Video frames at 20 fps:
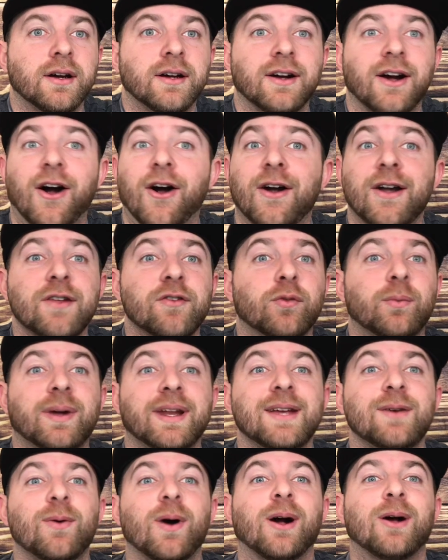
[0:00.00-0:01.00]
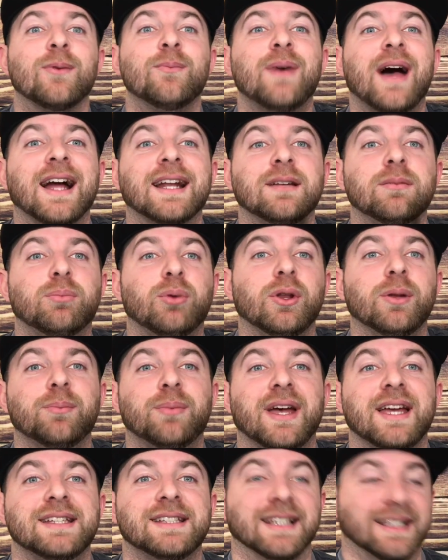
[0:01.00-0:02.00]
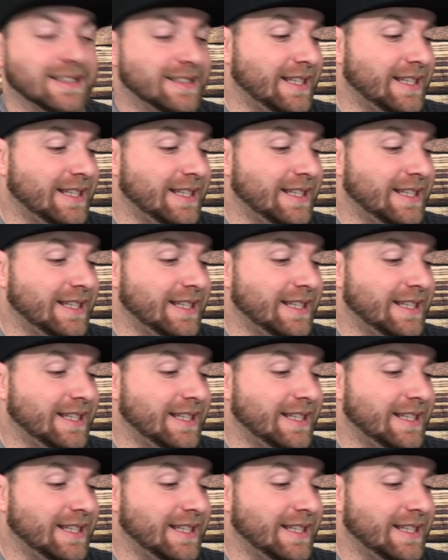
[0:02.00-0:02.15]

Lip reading: All right, everybody, welcome back to Bullet Basics.